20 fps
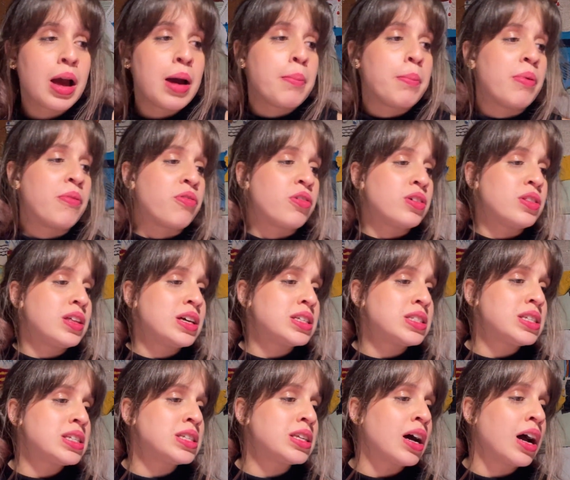But for this
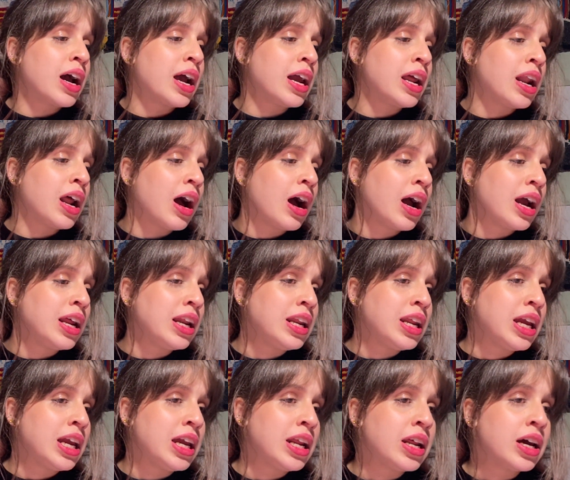design, I
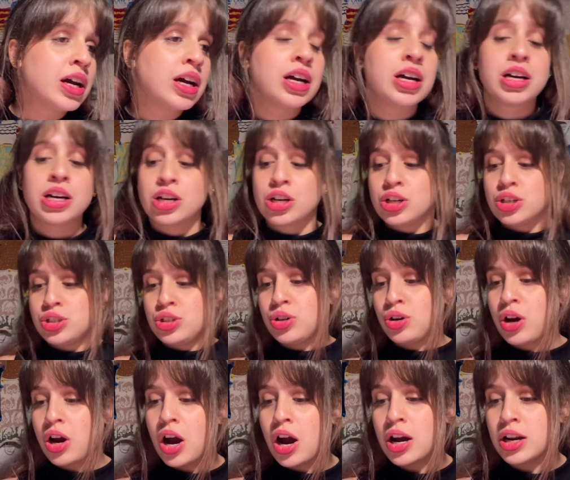need to
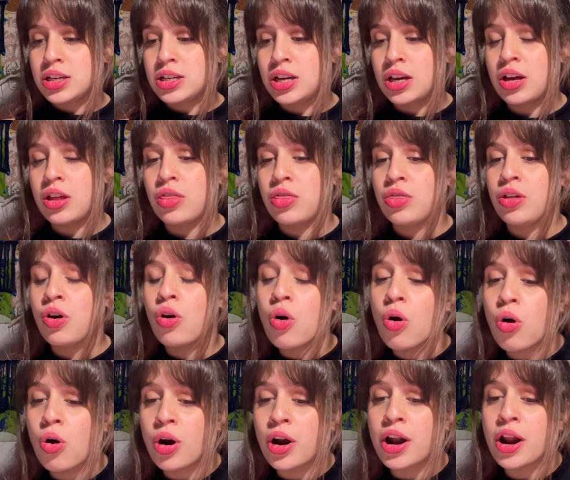cut the
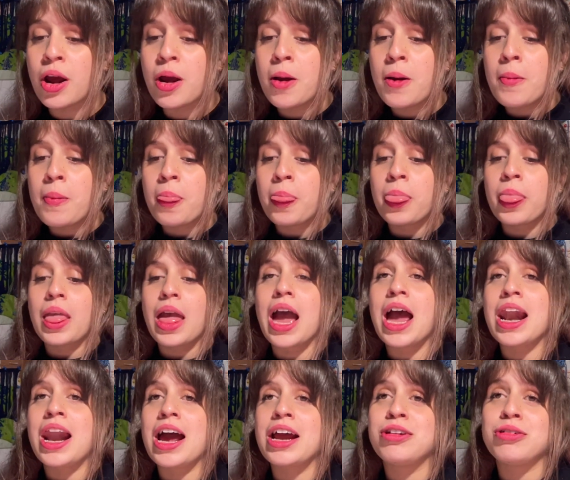cord,
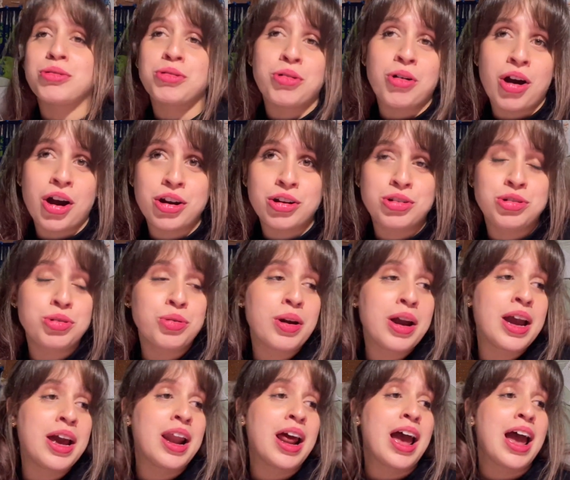and I don't know how to do
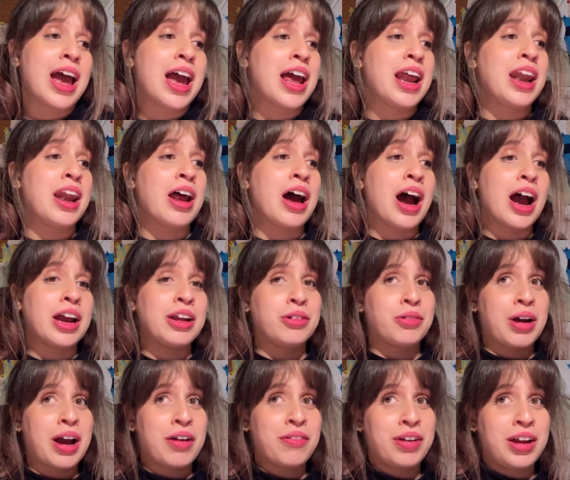it, and I don't
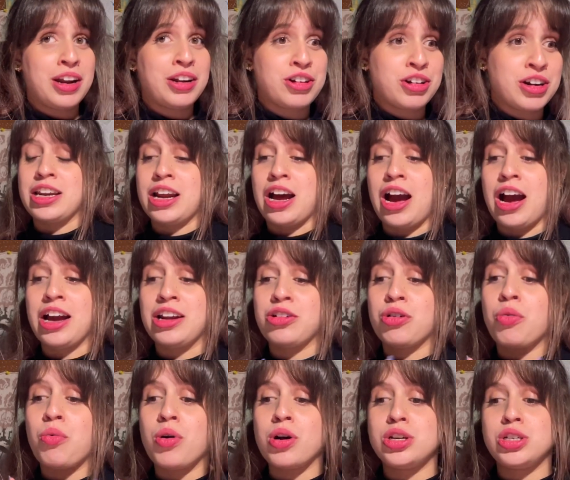have internet. I
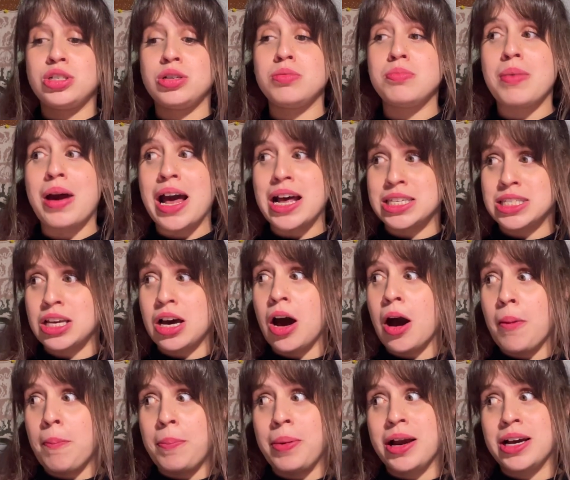don't want to mess
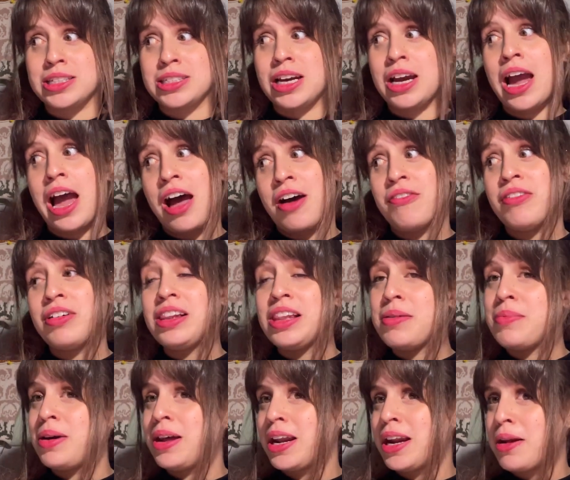up because I have a
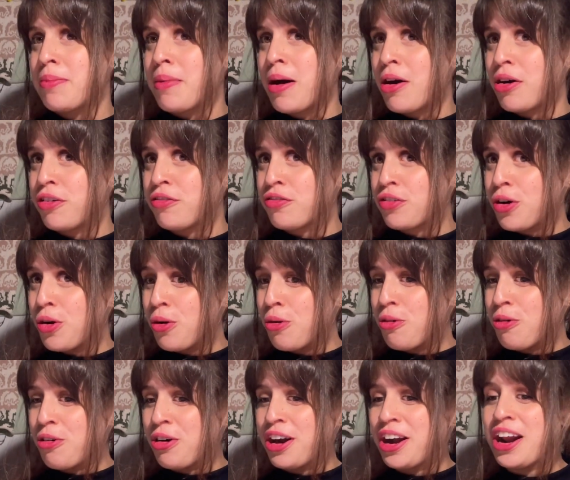limited amount of
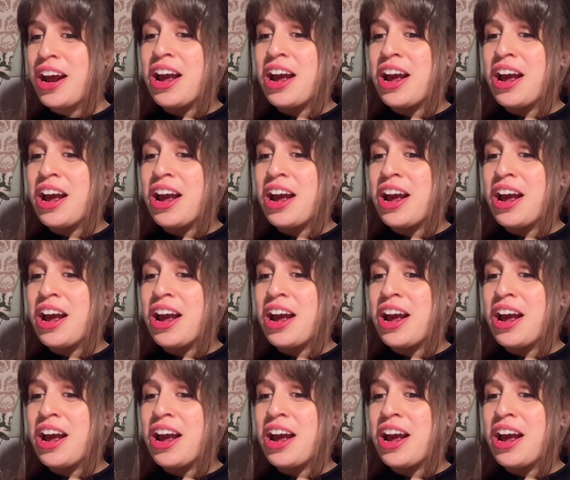cord.